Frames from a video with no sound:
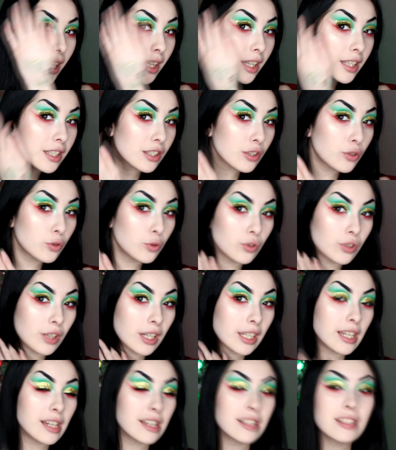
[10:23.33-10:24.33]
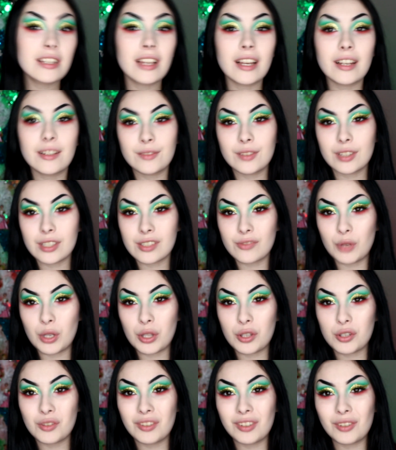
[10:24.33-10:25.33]
This is cool, I guess. Yeah, it
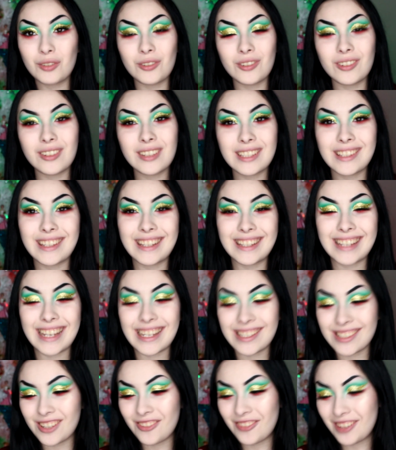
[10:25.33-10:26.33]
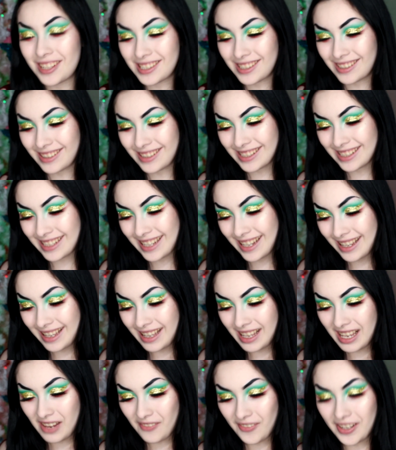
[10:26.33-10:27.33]
looks really cool. It's extra for this look, so yeah.
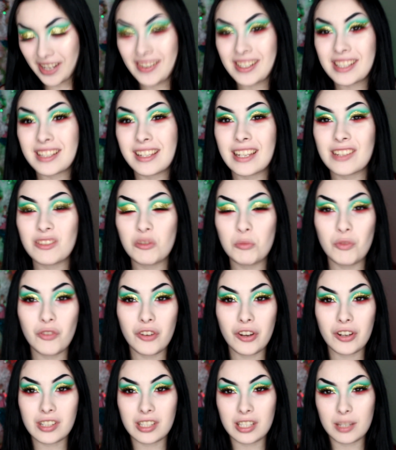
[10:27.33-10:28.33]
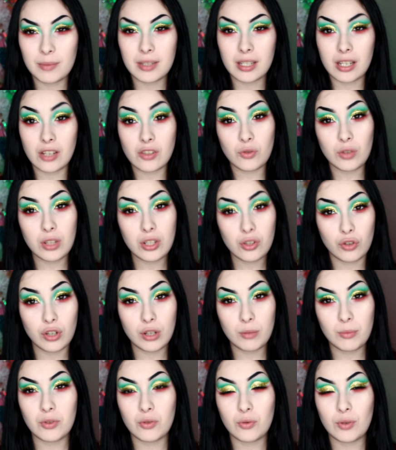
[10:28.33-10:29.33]
Anyways, next I'm moving on to lipstick. I was really
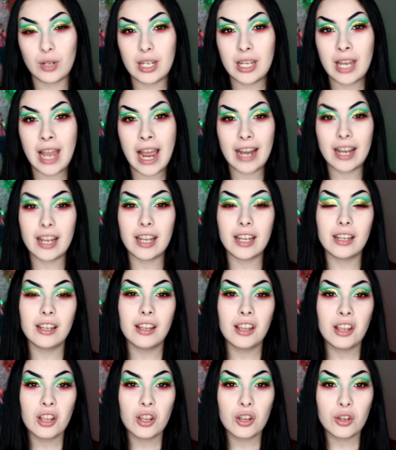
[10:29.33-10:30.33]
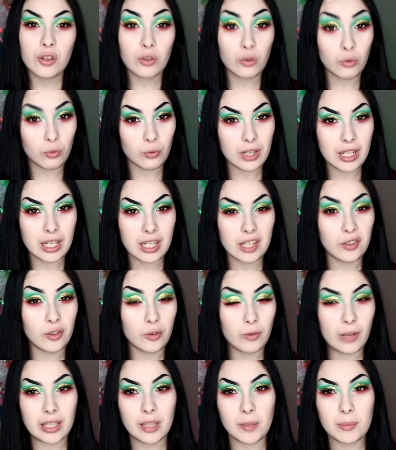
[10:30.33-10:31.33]
torn between adding green
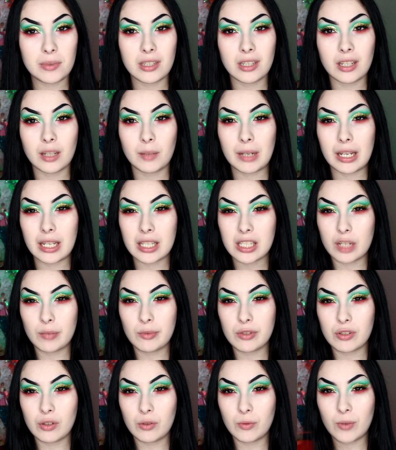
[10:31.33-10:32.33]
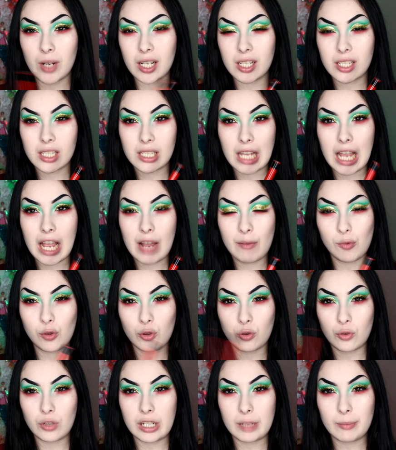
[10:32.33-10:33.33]
or red lipstick, but I settled between red since I have more
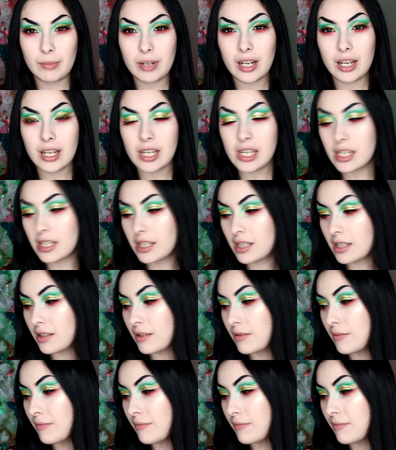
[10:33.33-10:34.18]
green in my eyes.